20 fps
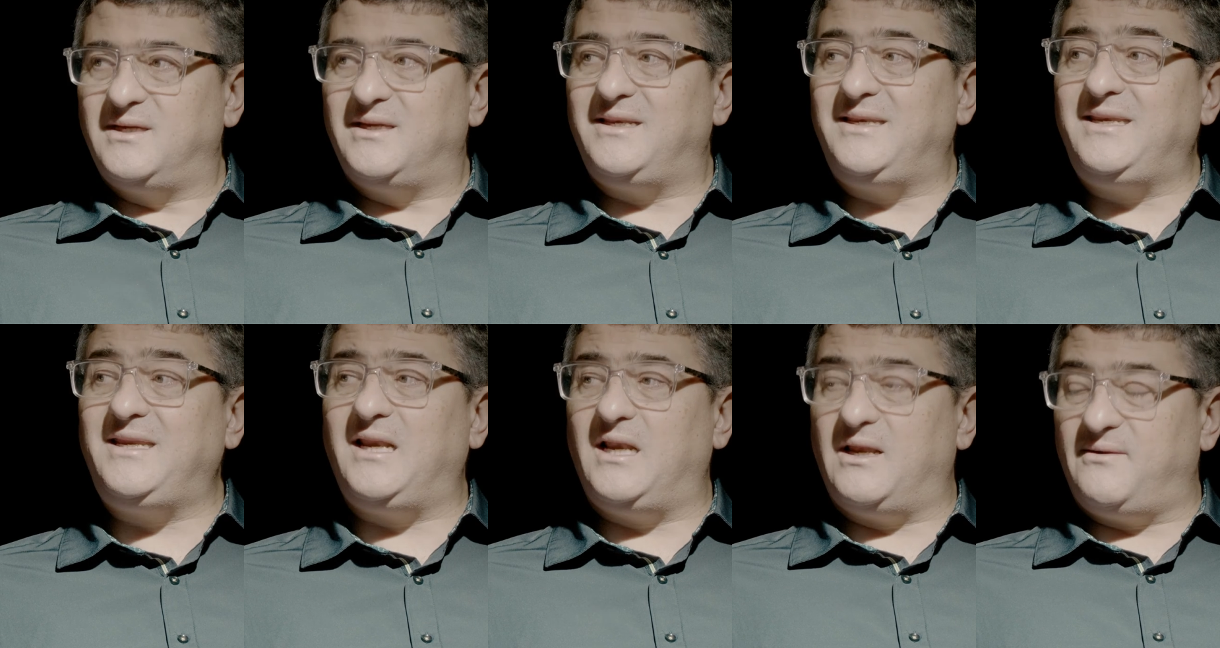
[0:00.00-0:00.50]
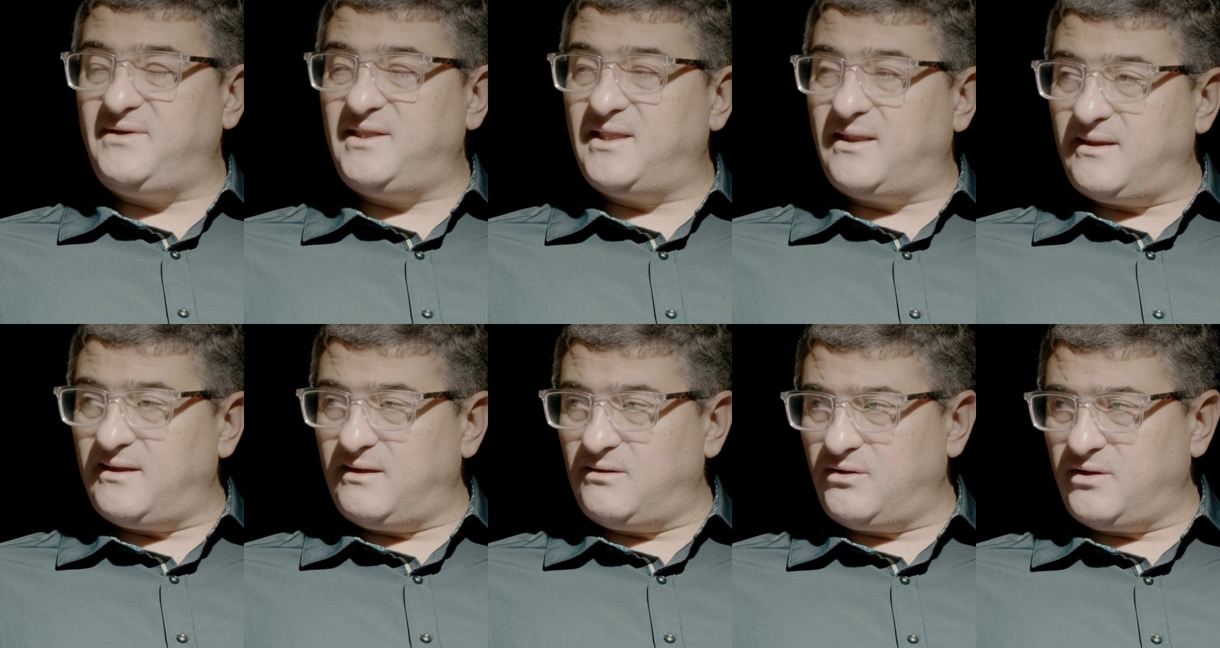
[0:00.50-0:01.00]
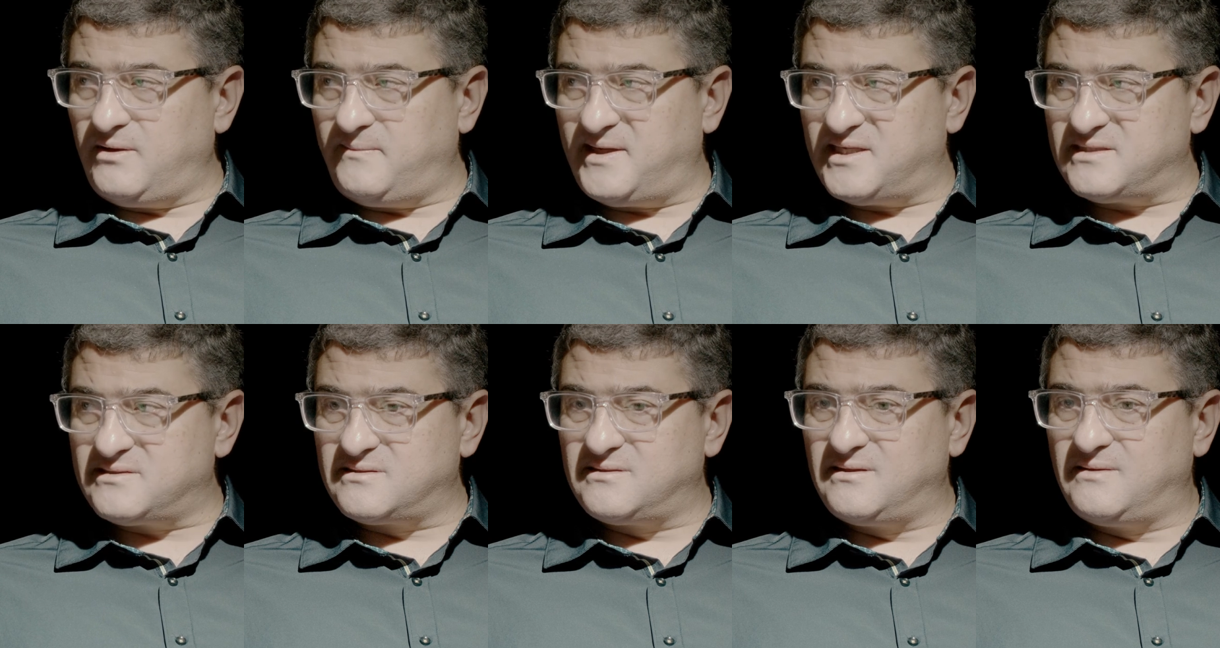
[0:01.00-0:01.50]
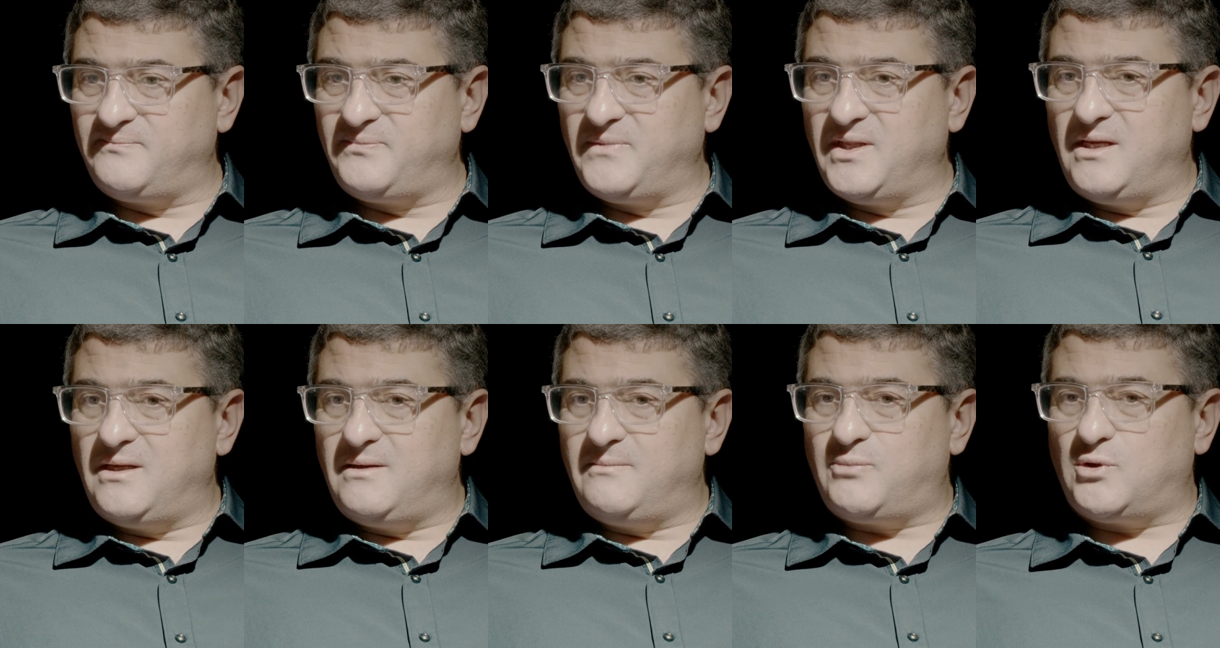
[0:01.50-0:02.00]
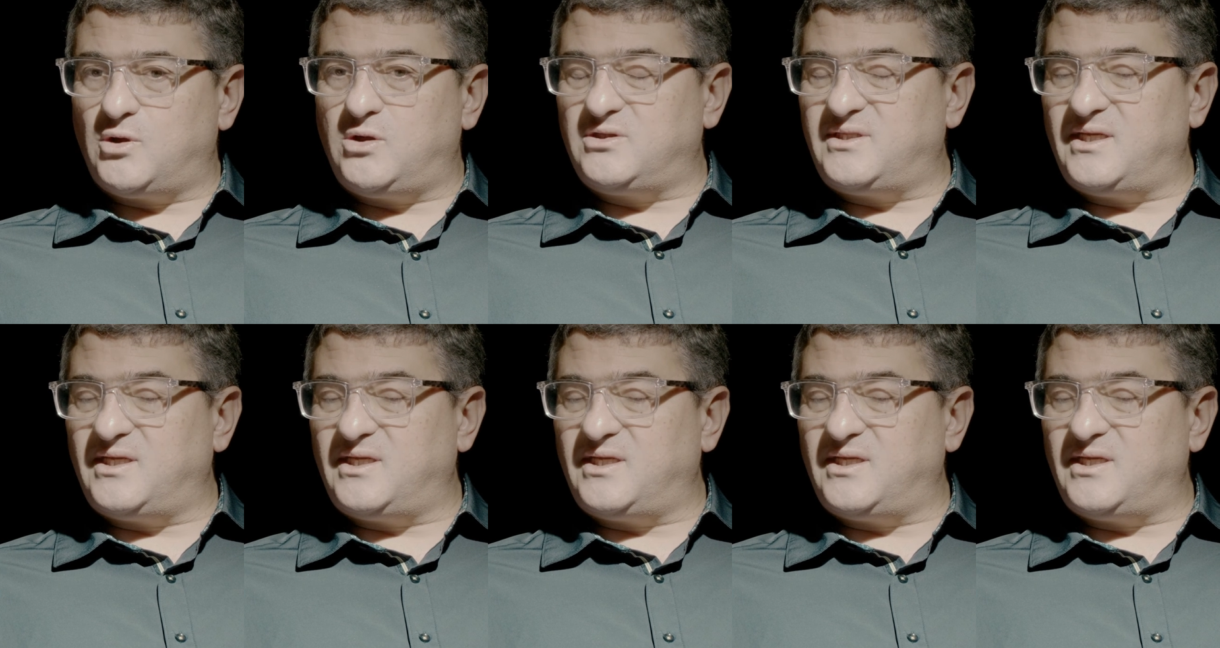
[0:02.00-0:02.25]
he does not let consciousness in.